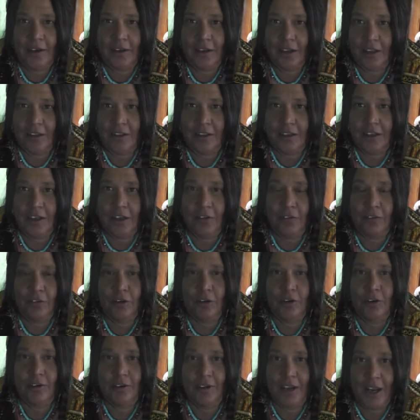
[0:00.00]
nothing
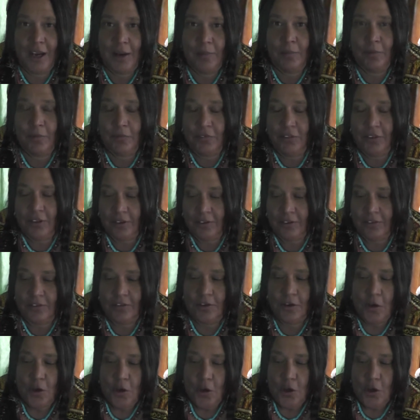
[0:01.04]
ever came of this?